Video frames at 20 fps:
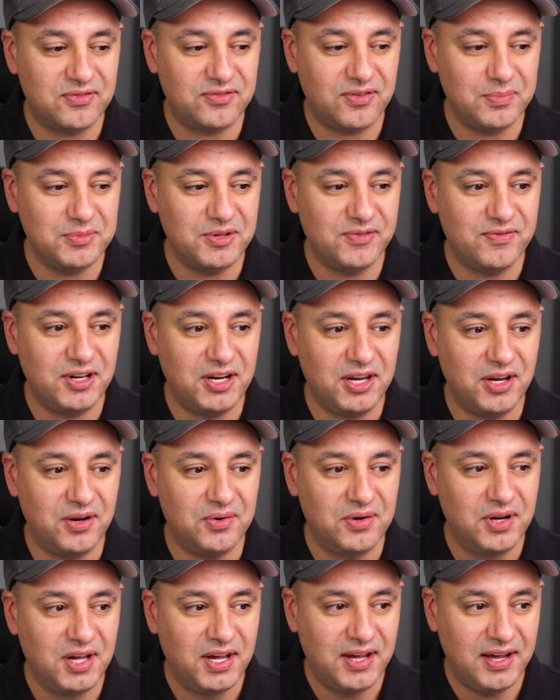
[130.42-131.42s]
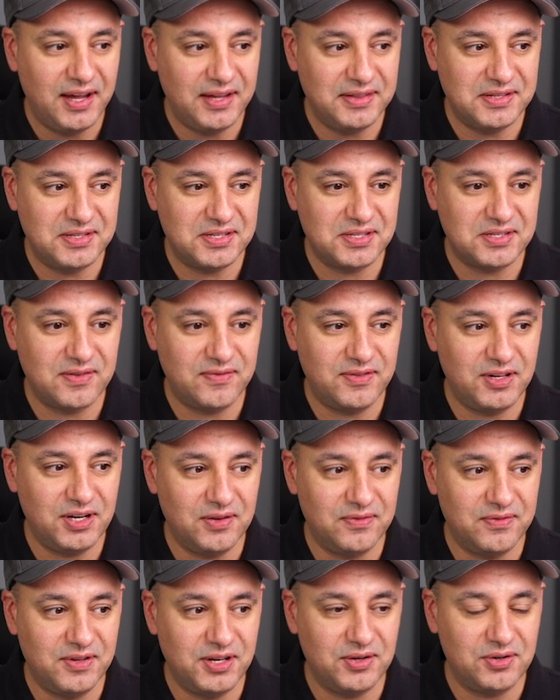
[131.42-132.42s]
from the video. And this is the
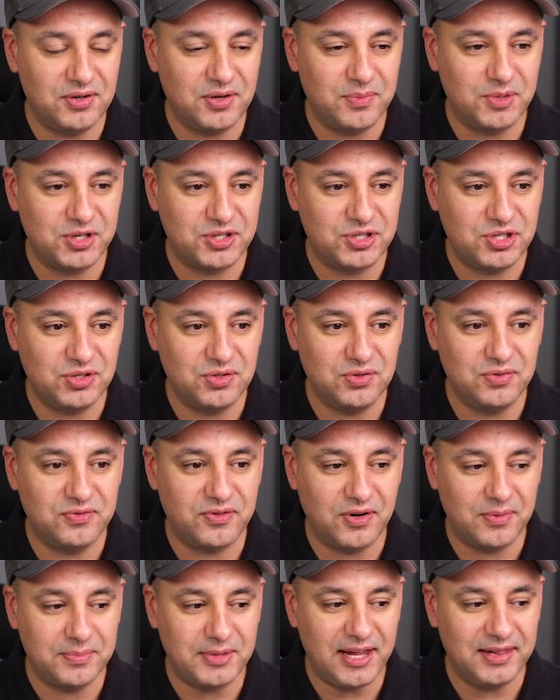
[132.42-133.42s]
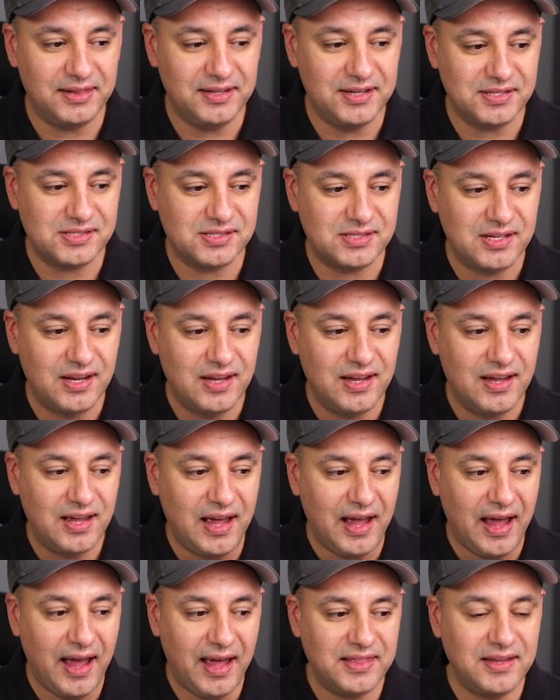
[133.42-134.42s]
video number 2 from that list.
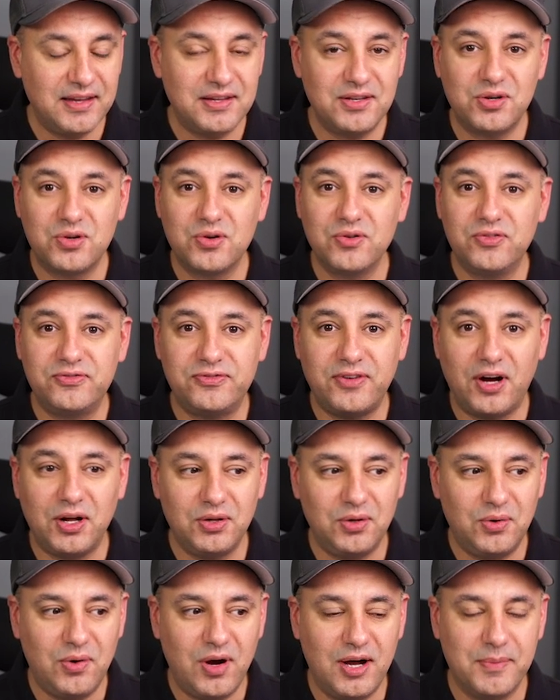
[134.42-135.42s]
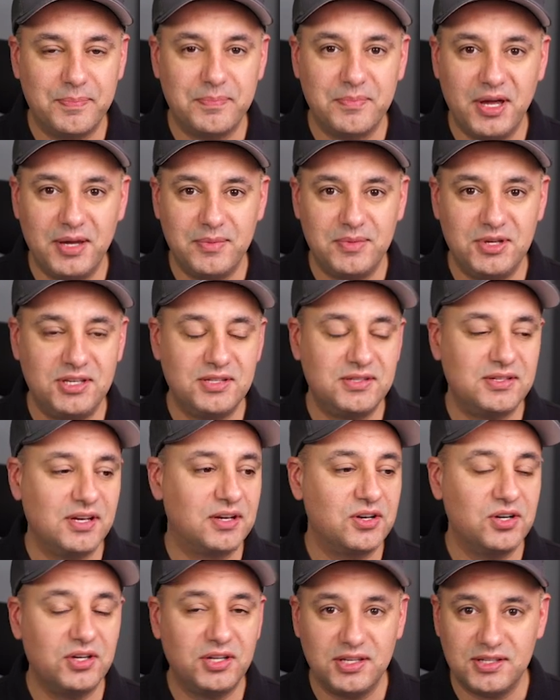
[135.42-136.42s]
And then you could follow up, maybe the
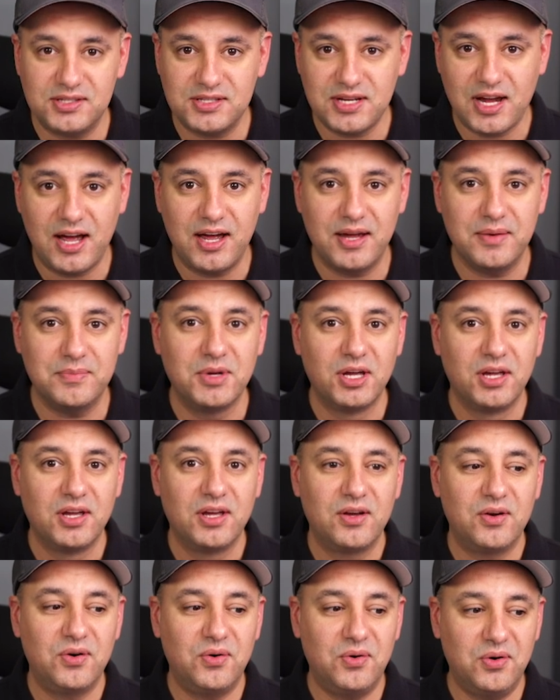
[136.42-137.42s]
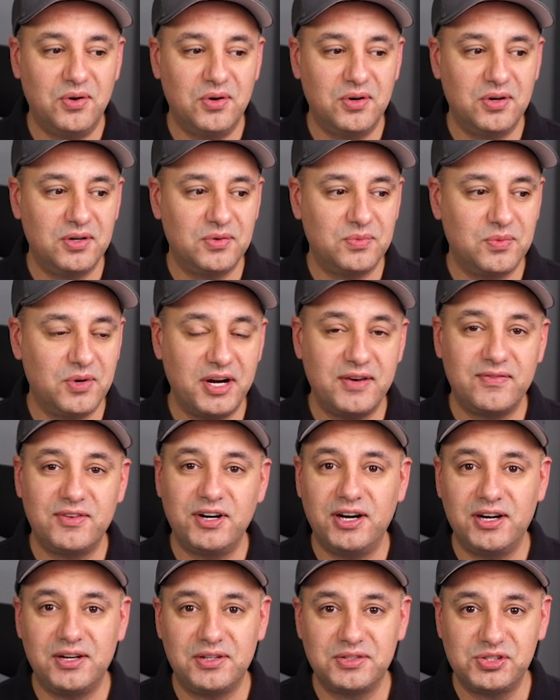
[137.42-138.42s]
cooking time or whatever
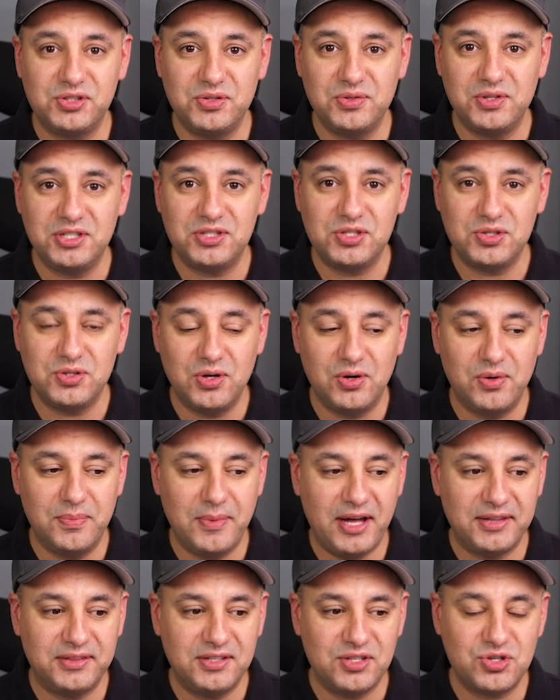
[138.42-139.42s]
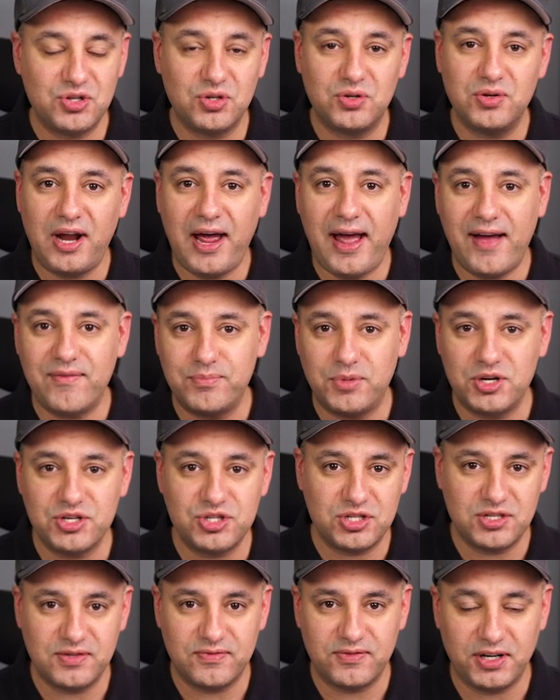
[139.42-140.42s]
else you need to know about this. You could have a bunch
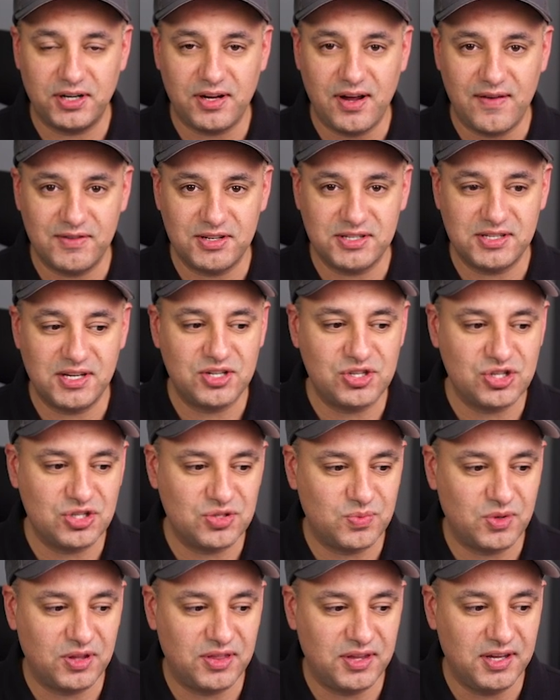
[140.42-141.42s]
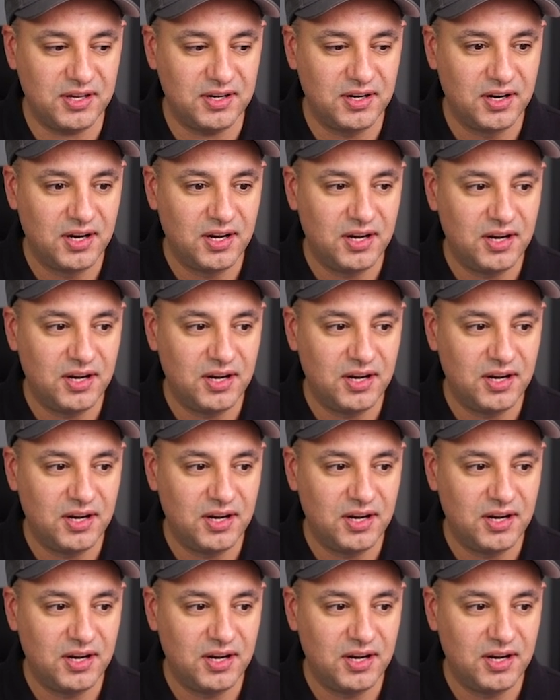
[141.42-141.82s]
of different conversations with it,